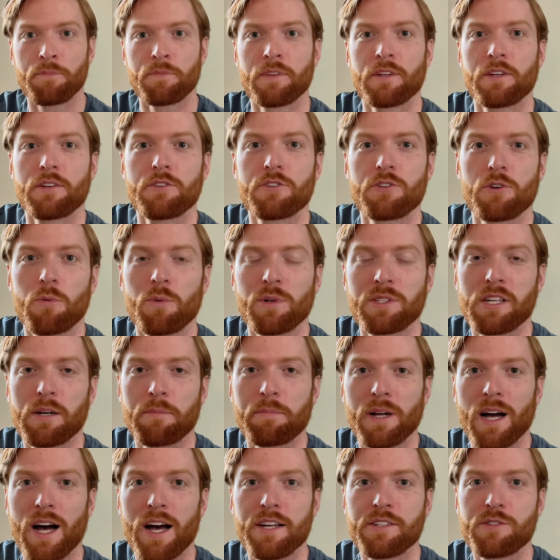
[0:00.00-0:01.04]
So what's
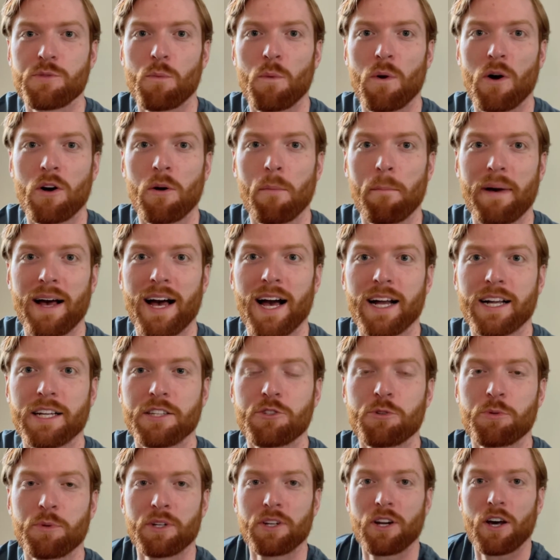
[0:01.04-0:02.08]
up guys? Welcome back
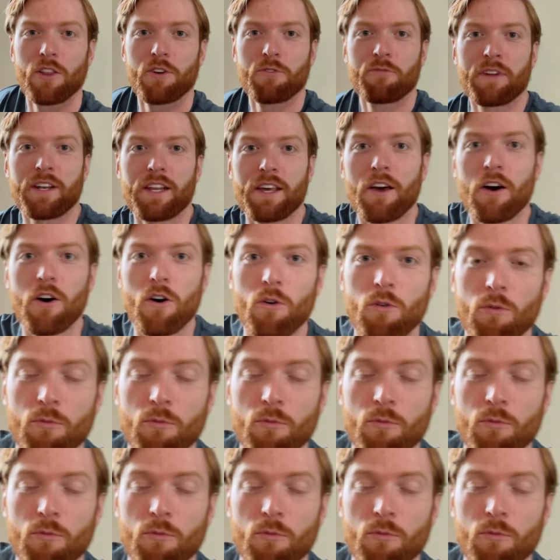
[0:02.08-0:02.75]
to another video.